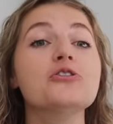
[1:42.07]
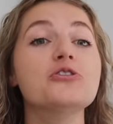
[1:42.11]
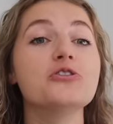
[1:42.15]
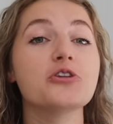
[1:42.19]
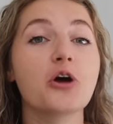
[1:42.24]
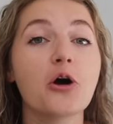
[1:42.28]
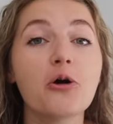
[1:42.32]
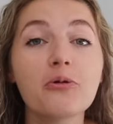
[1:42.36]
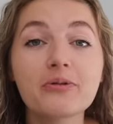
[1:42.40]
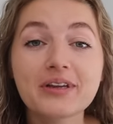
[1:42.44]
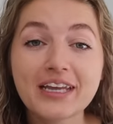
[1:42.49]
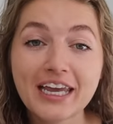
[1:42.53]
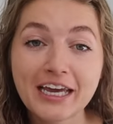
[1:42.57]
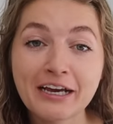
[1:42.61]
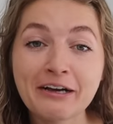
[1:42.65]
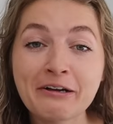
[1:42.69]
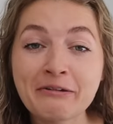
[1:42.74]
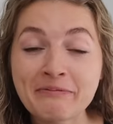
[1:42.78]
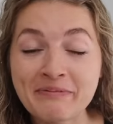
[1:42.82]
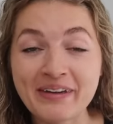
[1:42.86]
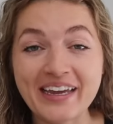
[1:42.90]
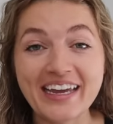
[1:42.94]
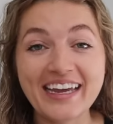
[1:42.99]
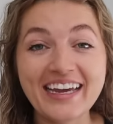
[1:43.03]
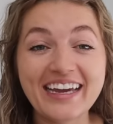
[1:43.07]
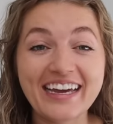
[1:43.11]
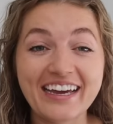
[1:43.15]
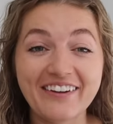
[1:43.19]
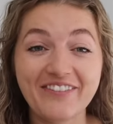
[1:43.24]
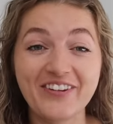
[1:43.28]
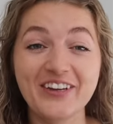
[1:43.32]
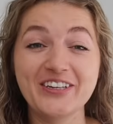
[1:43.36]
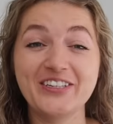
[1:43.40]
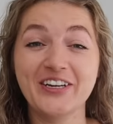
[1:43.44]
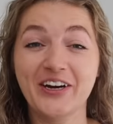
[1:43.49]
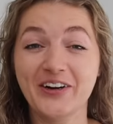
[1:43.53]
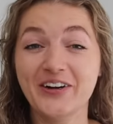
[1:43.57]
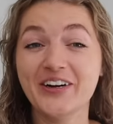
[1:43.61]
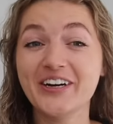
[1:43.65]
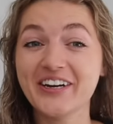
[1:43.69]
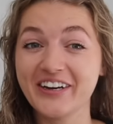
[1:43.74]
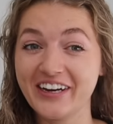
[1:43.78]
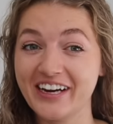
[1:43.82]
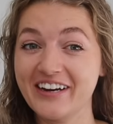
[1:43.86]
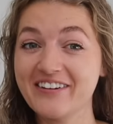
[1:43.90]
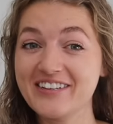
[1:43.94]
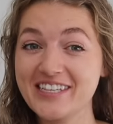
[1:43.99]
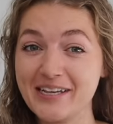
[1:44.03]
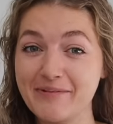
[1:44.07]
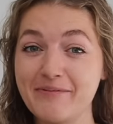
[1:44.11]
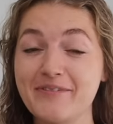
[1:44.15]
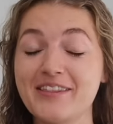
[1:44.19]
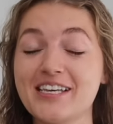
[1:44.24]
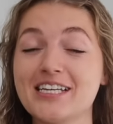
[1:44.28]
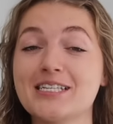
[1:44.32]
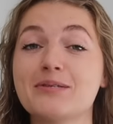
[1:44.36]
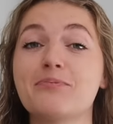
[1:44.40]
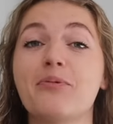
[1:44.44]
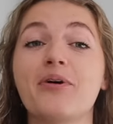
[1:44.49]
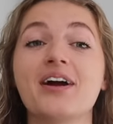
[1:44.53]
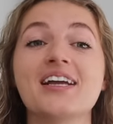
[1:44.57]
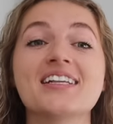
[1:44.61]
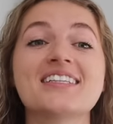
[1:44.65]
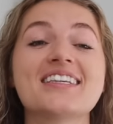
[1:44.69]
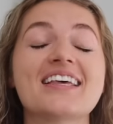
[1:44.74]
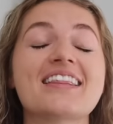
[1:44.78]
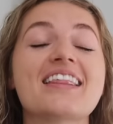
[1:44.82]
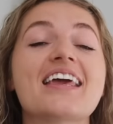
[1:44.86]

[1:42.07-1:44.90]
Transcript: Don't kill me if you don't agree with some of these points.